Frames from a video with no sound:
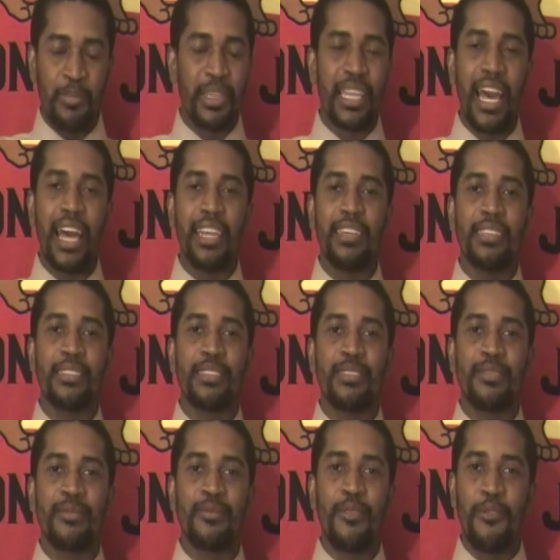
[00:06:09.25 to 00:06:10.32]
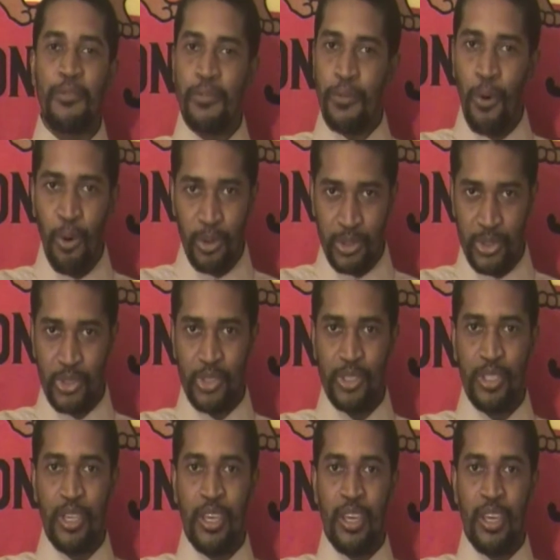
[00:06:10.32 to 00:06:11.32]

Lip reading: But that is false.